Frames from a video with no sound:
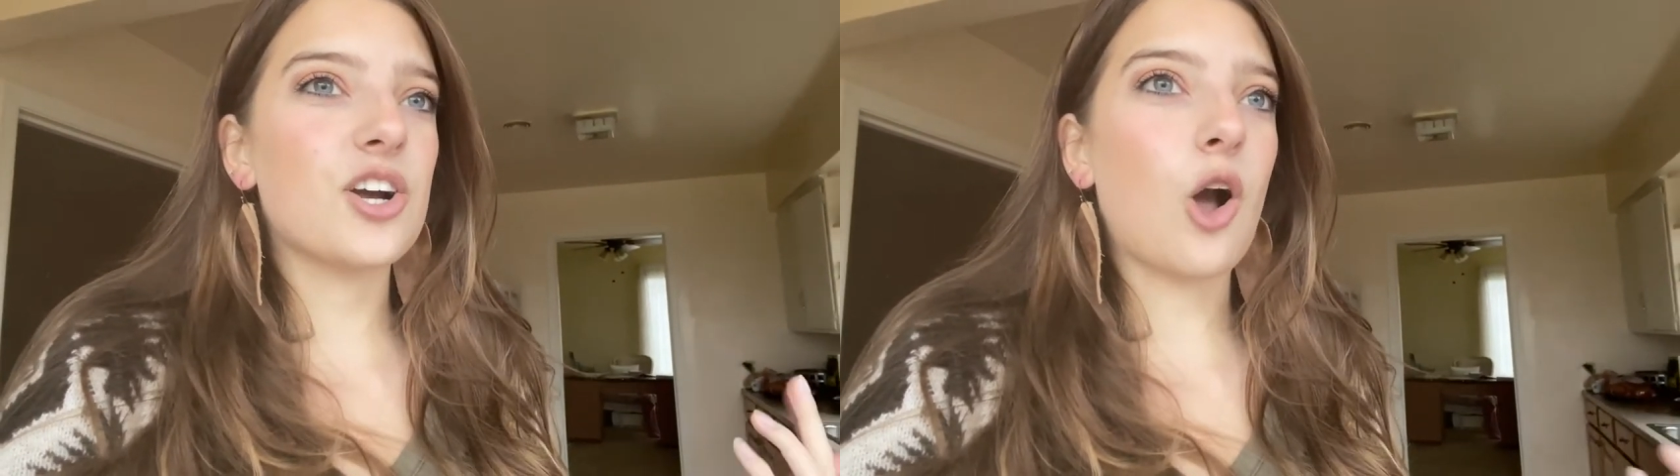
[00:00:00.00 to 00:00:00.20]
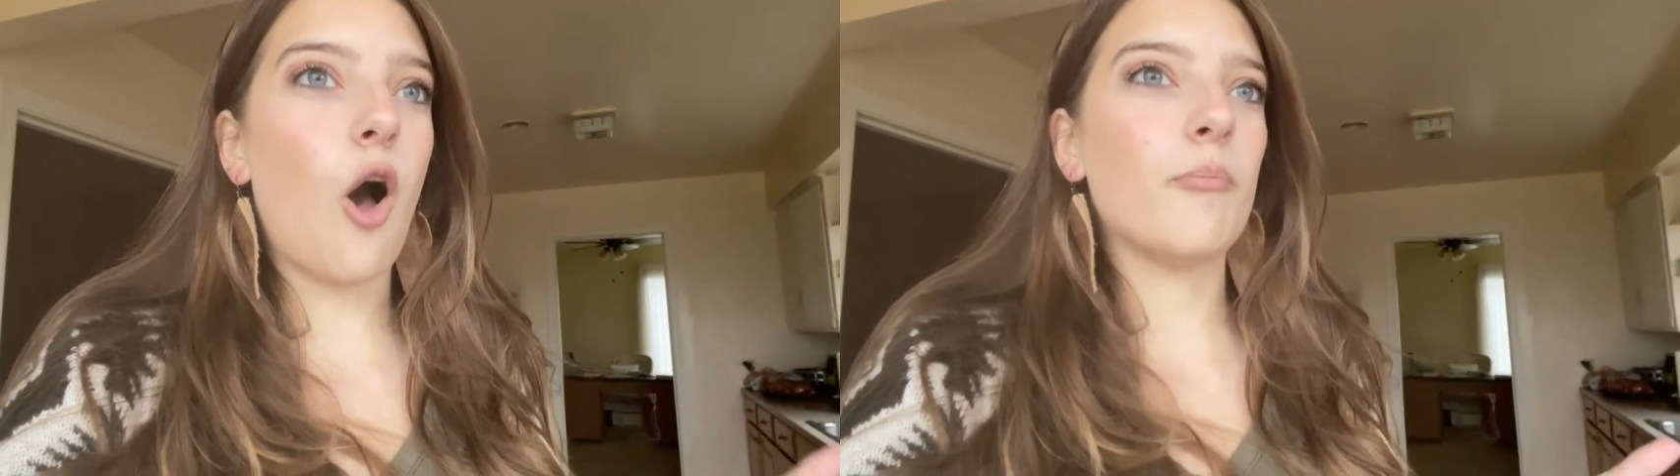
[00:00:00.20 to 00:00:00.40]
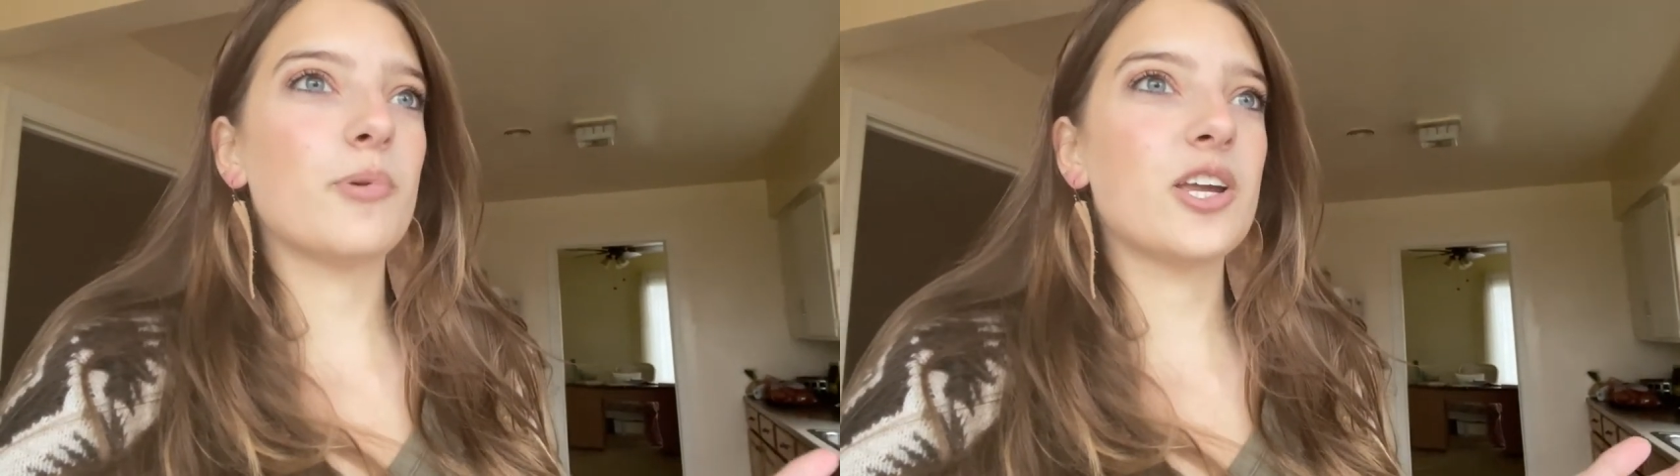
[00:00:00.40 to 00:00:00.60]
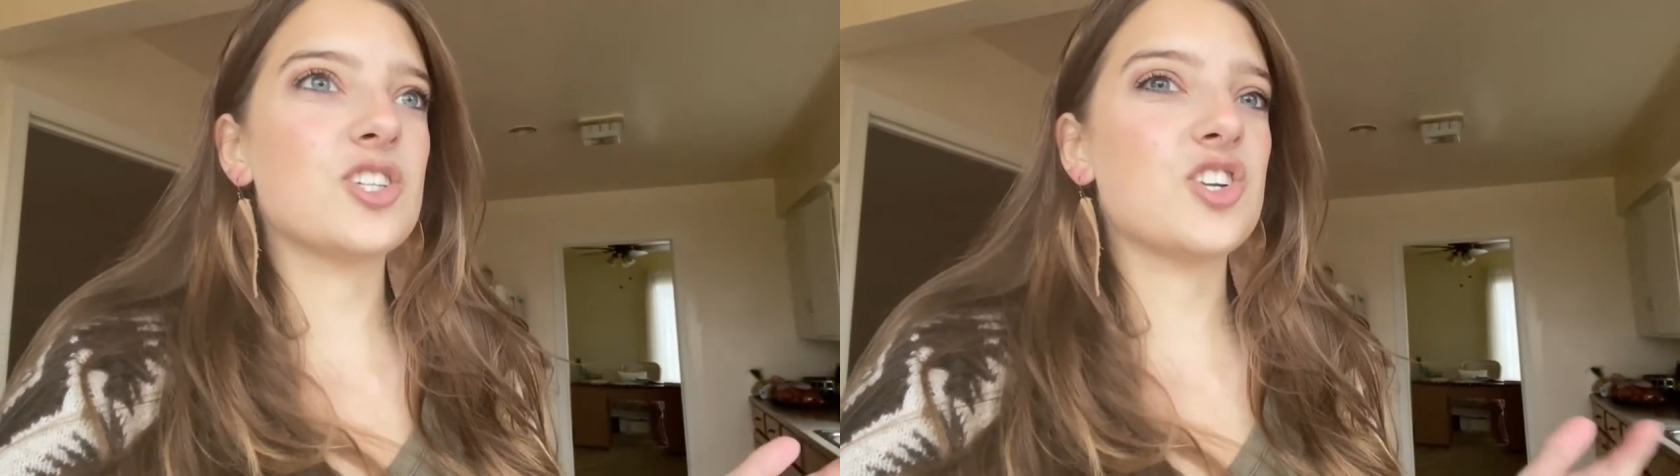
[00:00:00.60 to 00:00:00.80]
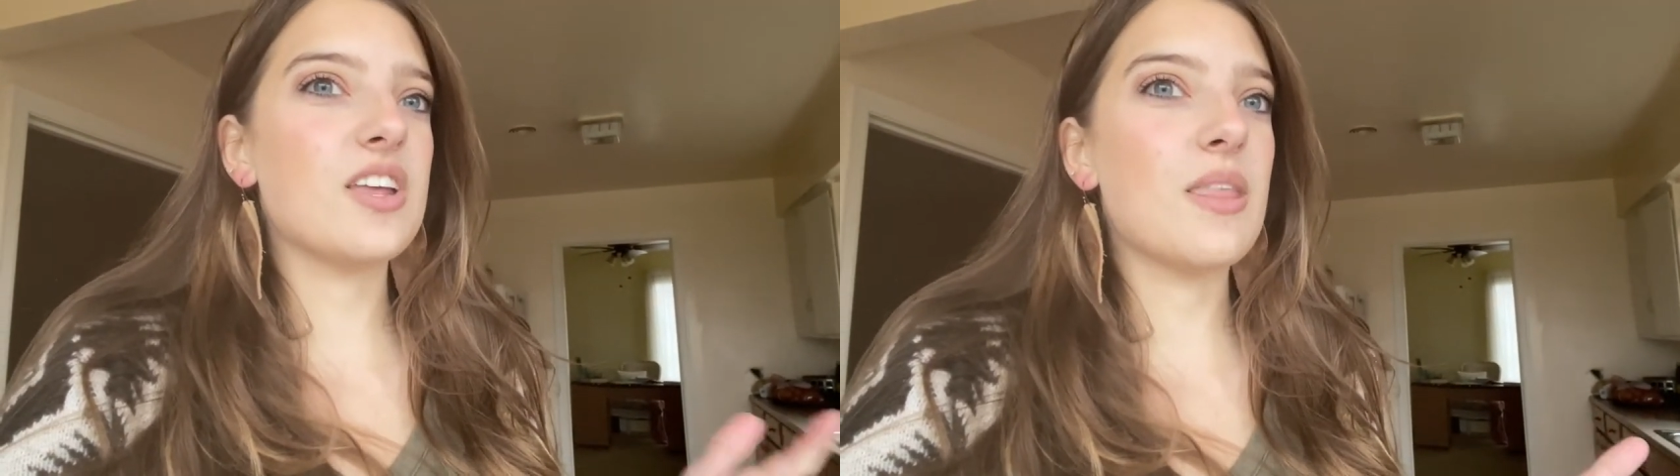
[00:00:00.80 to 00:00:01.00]

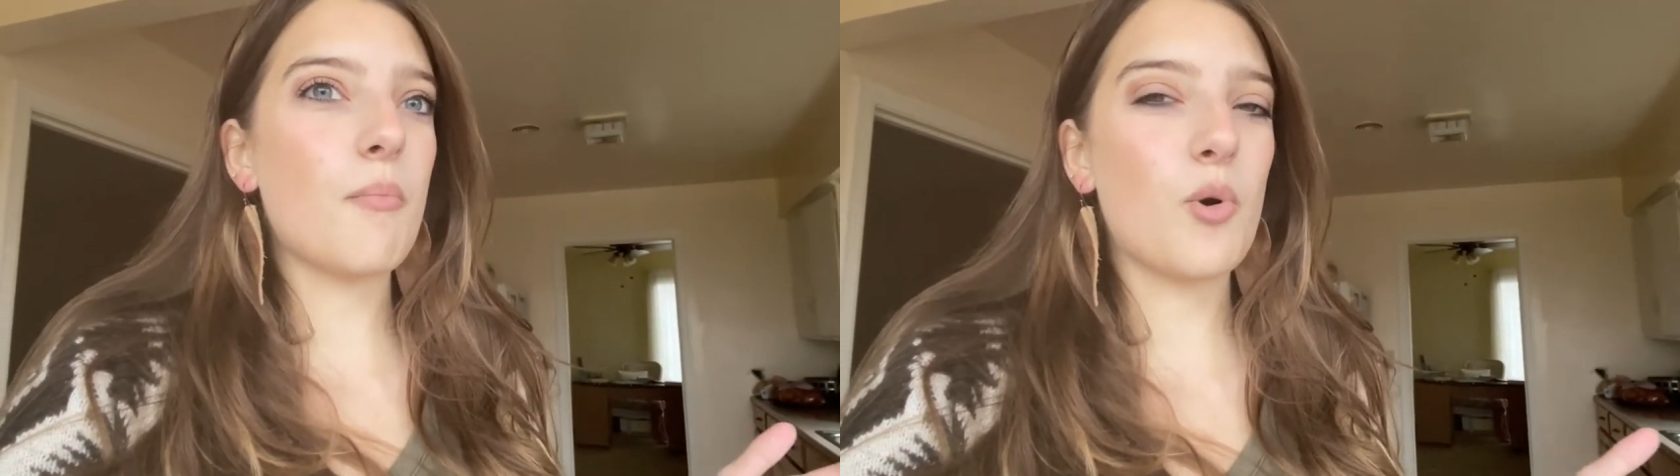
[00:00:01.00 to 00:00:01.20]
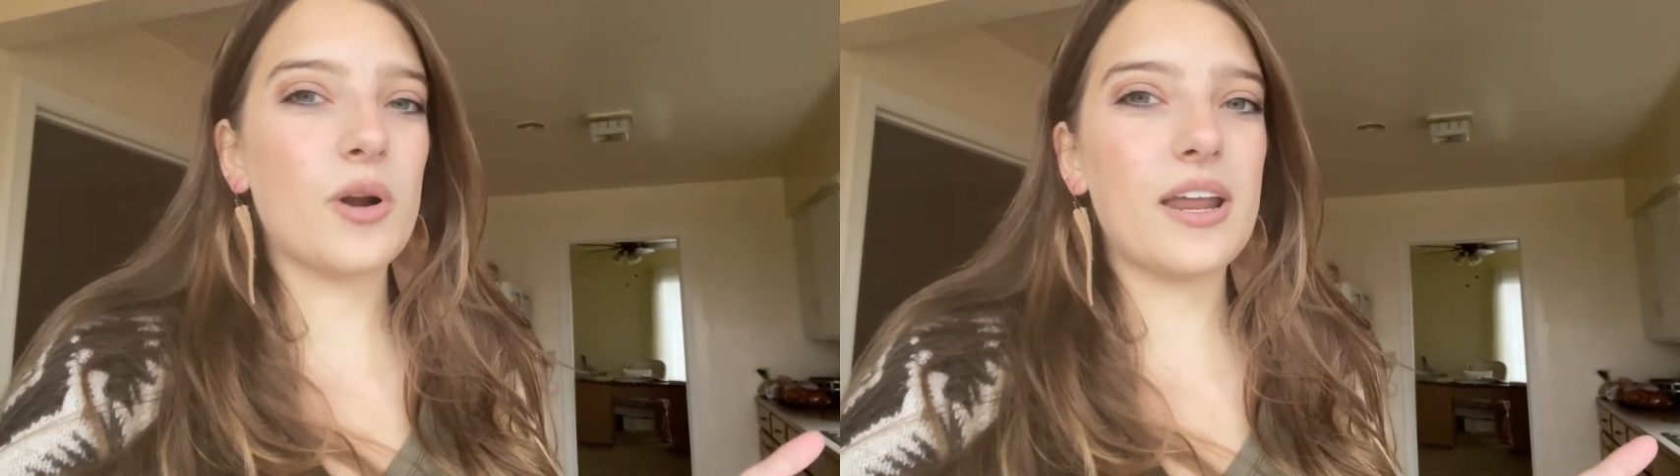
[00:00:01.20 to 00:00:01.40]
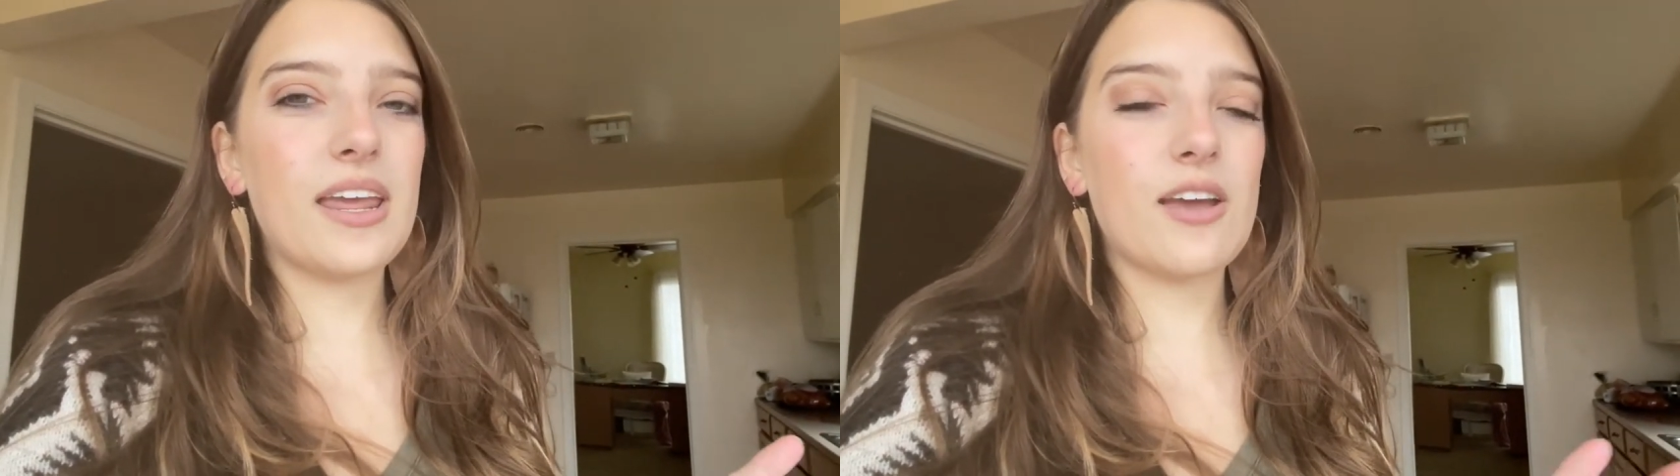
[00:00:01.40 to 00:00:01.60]
accomplished in the morning.